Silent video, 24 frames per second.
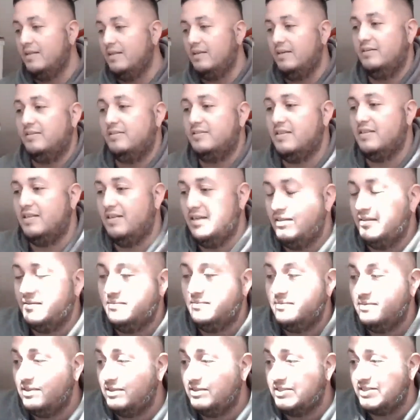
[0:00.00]
there's
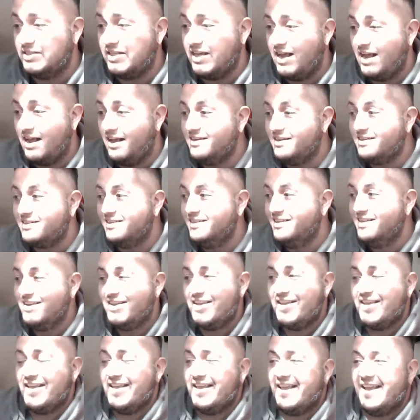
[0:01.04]
that.
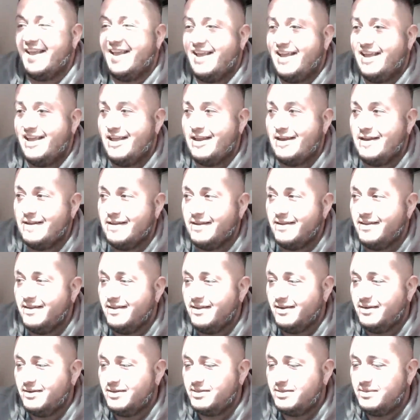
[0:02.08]
And
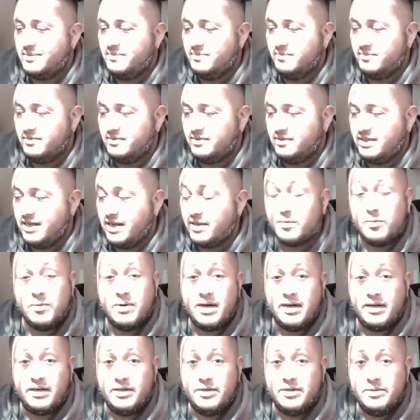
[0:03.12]
the other
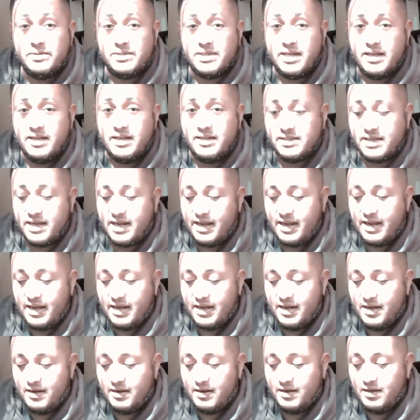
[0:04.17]
one I use is
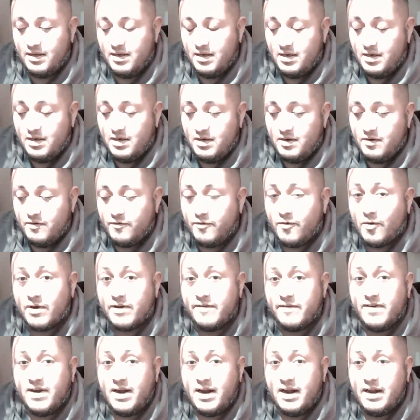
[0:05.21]
a
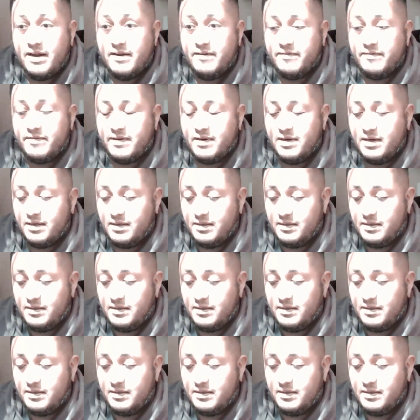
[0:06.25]
45